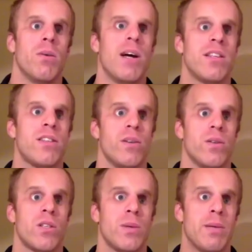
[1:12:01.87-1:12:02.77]

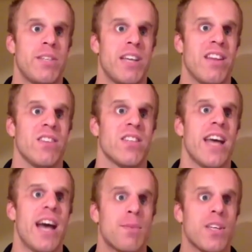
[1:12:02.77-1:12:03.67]
wetsuits, swim tethers,
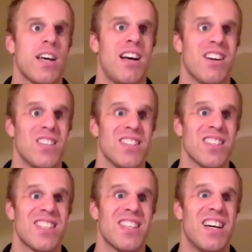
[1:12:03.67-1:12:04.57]
caps, goggles,